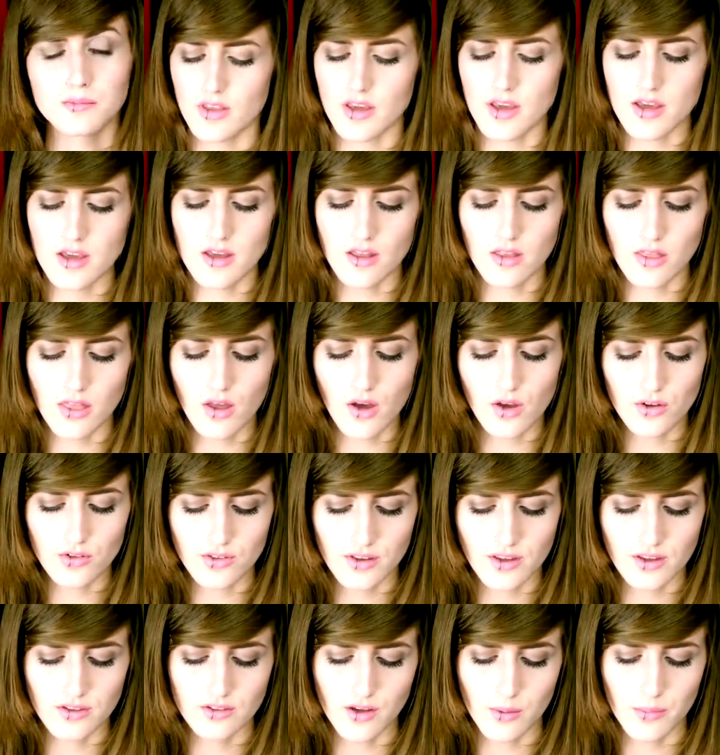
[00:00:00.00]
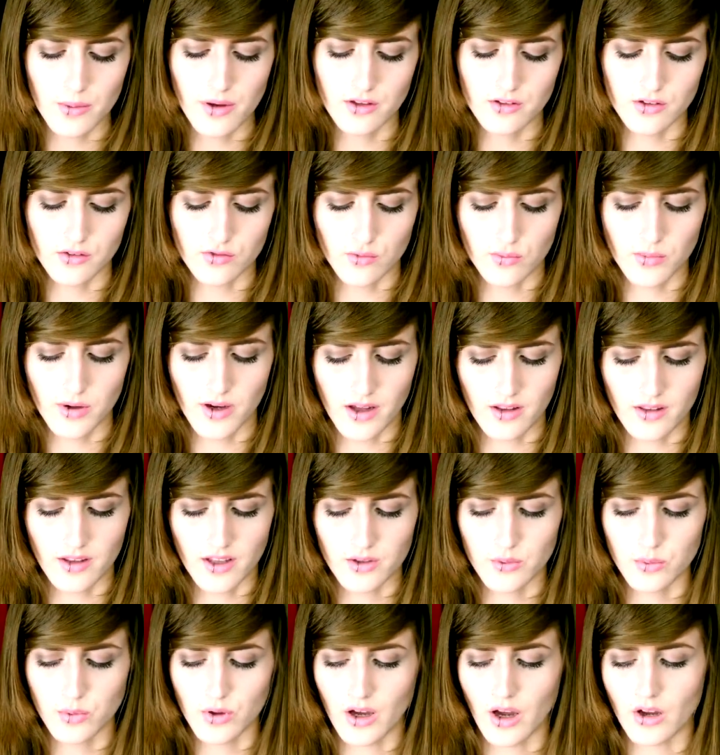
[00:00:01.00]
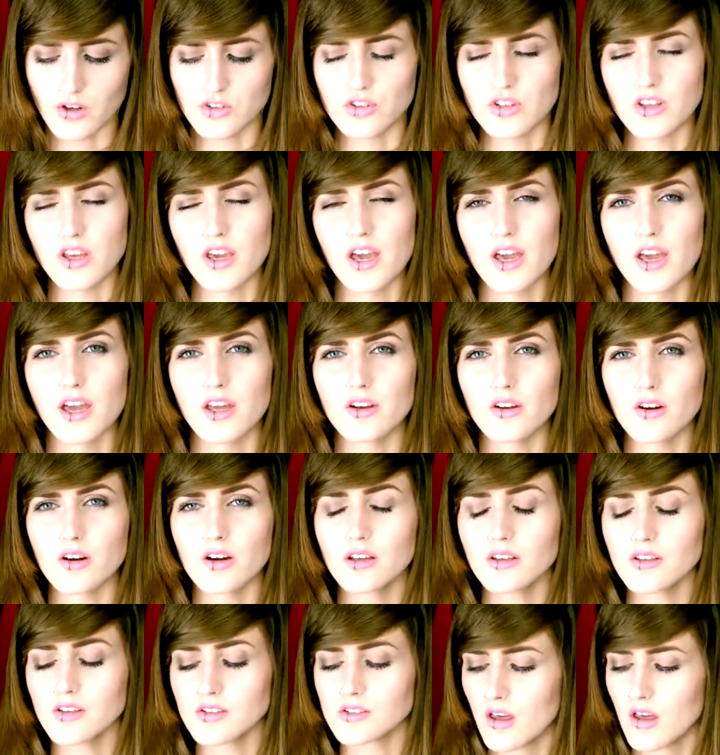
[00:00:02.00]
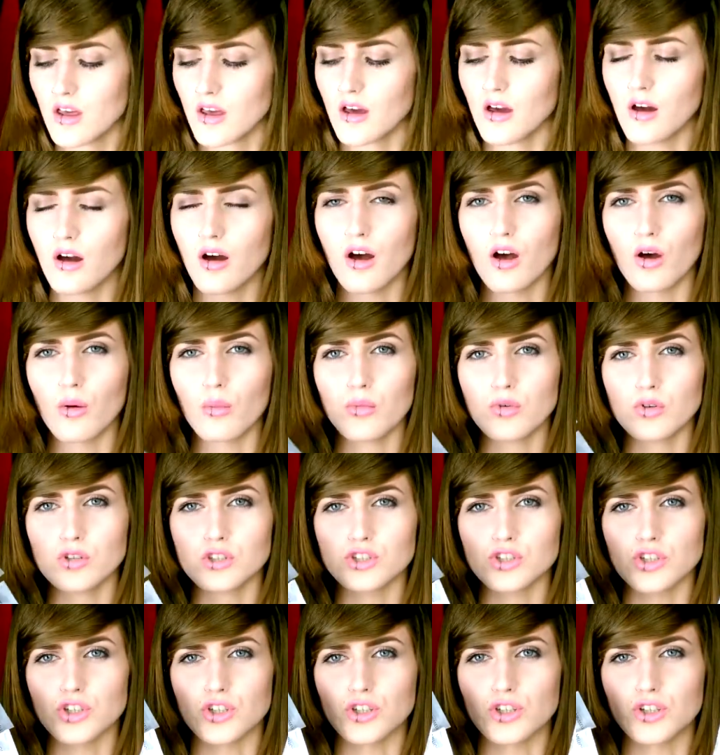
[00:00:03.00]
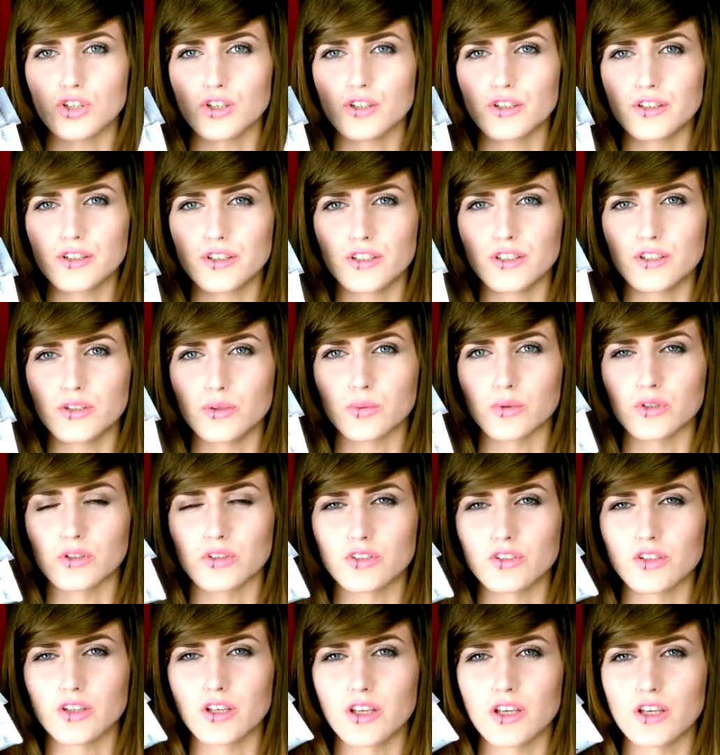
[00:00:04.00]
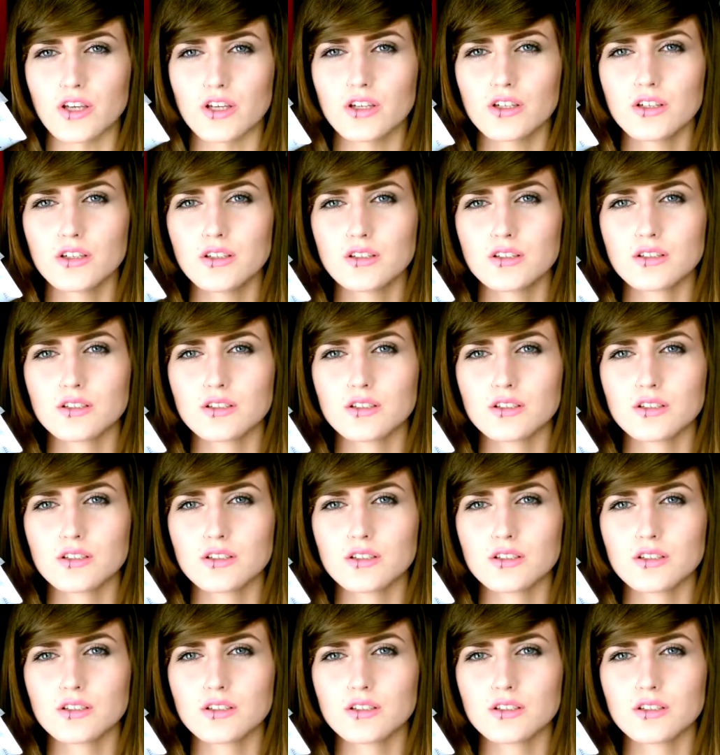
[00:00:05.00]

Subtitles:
The last things I picked up from Poundland were actually hair dyes, which are these ones here.